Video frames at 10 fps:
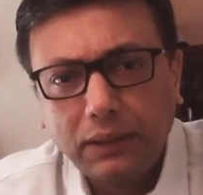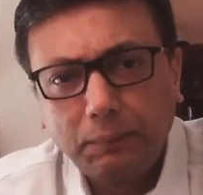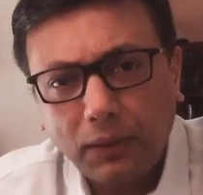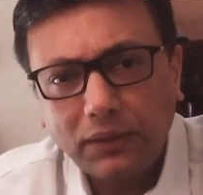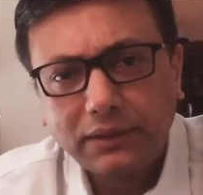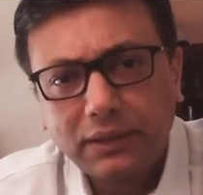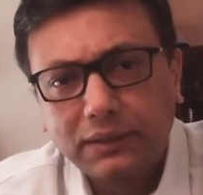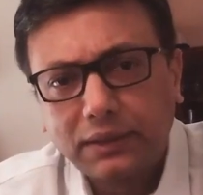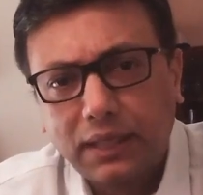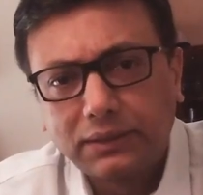A
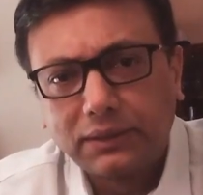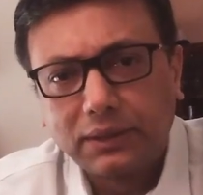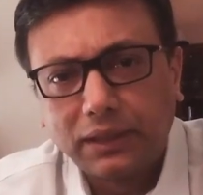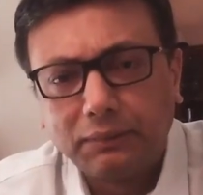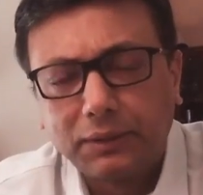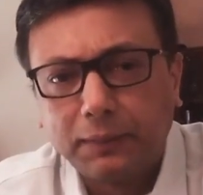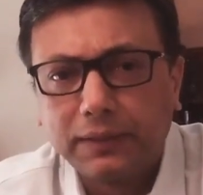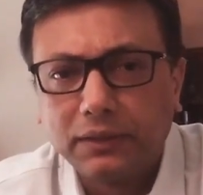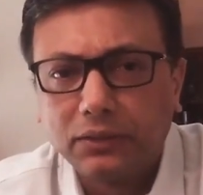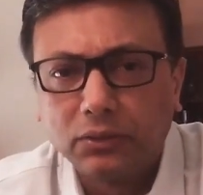PowerScale cluster can be
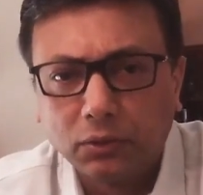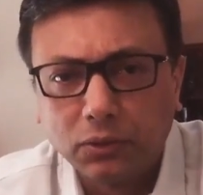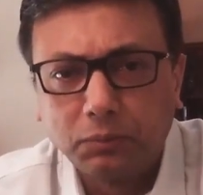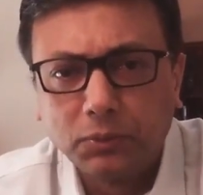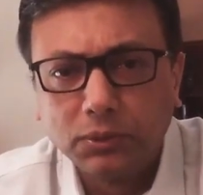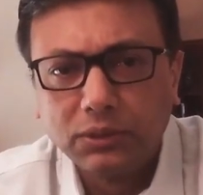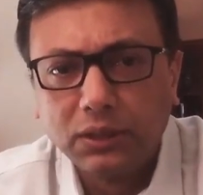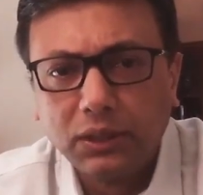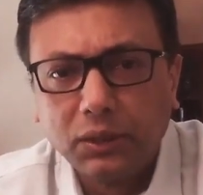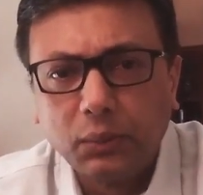split into node
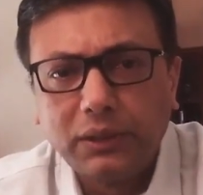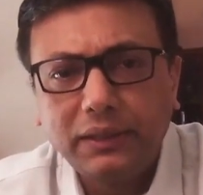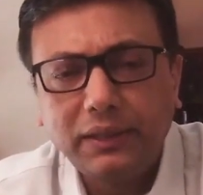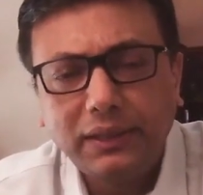pools, with